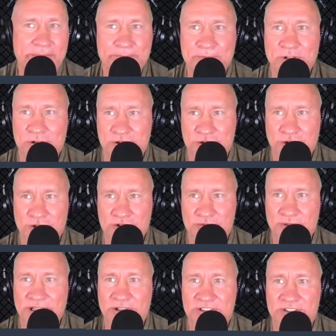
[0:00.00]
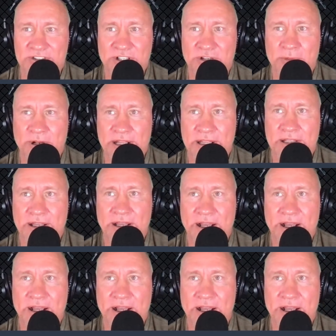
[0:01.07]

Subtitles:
Good show this week. Good to see everybody.